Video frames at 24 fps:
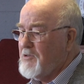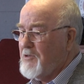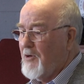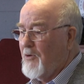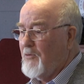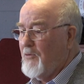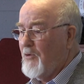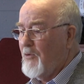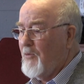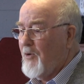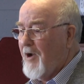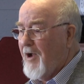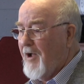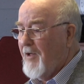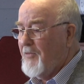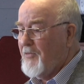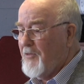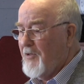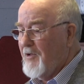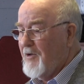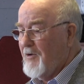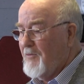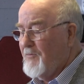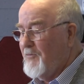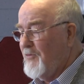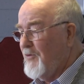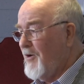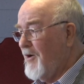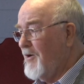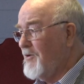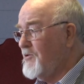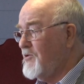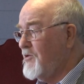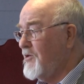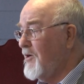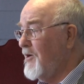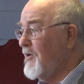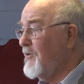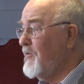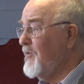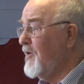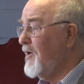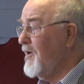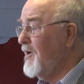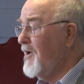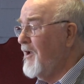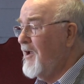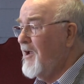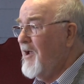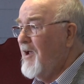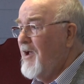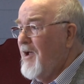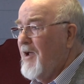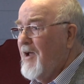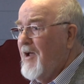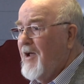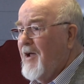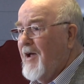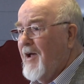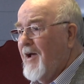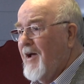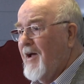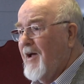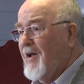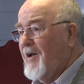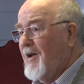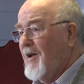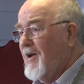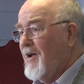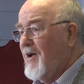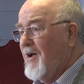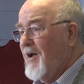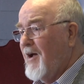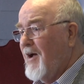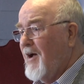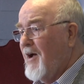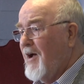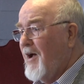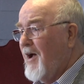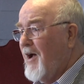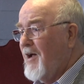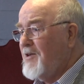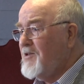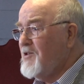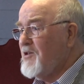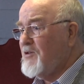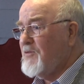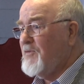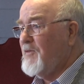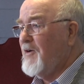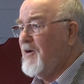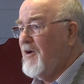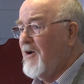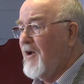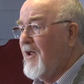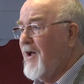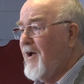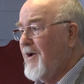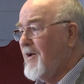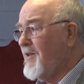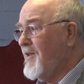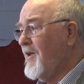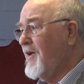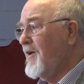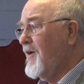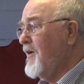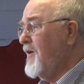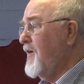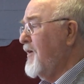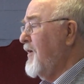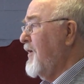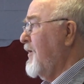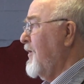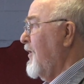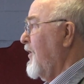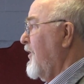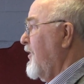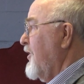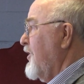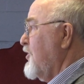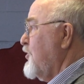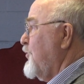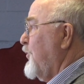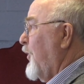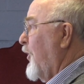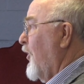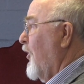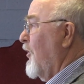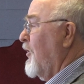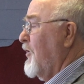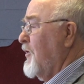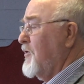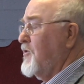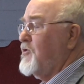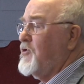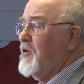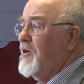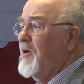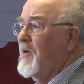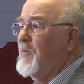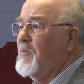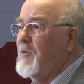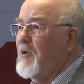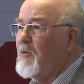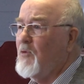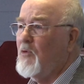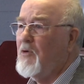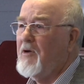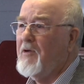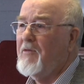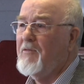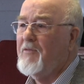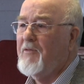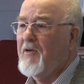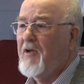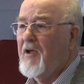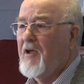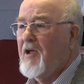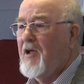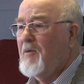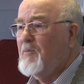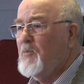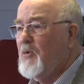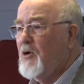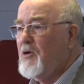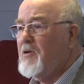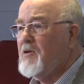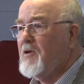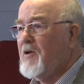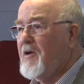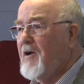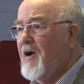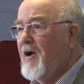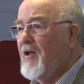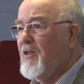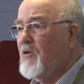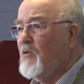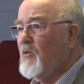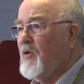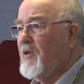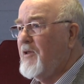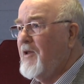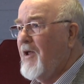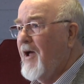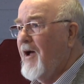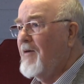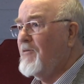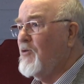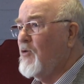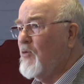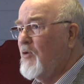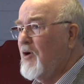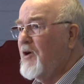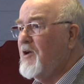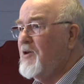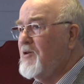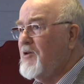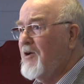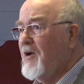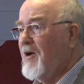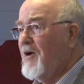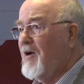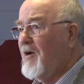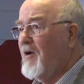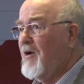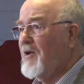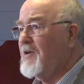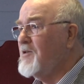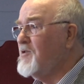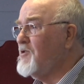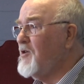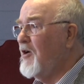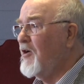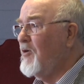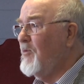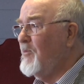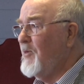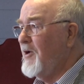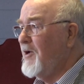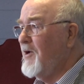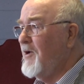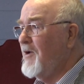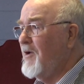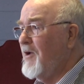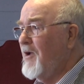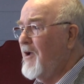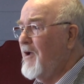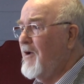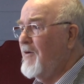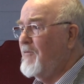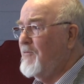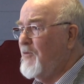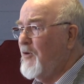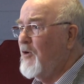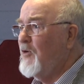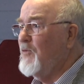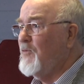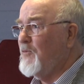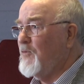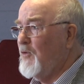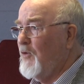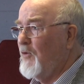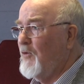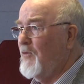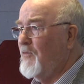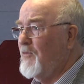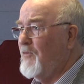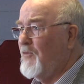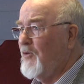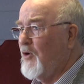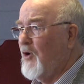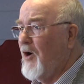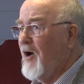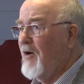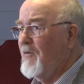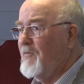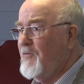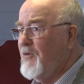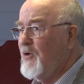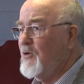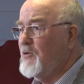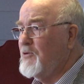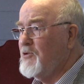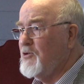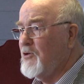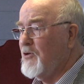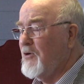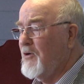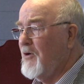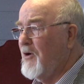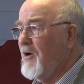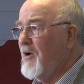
on the right thing for our children. And I just feel like that this partnership that we've put together with NaviRetail is going to be fruitful for our future.